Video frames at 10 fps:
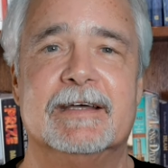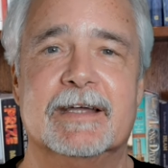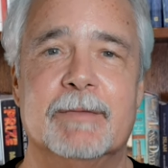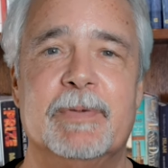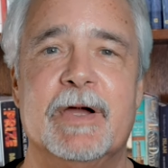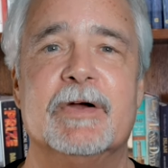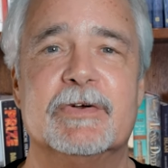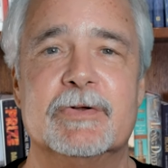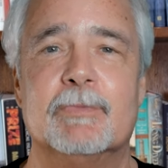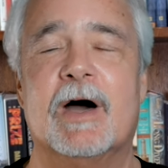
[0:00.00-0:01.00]

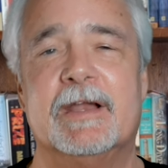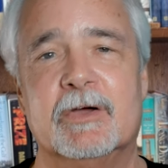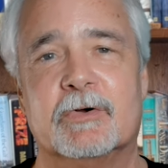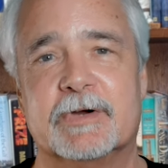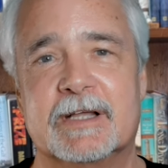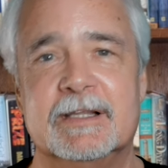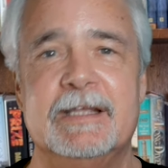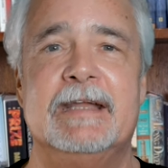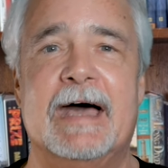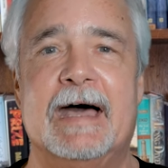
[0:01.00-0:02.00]
compared to what Hillary
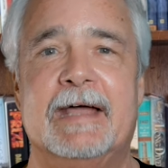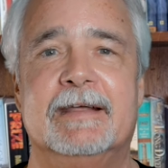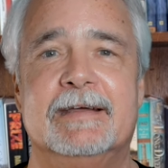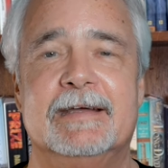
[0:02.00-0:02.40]
Clinton had,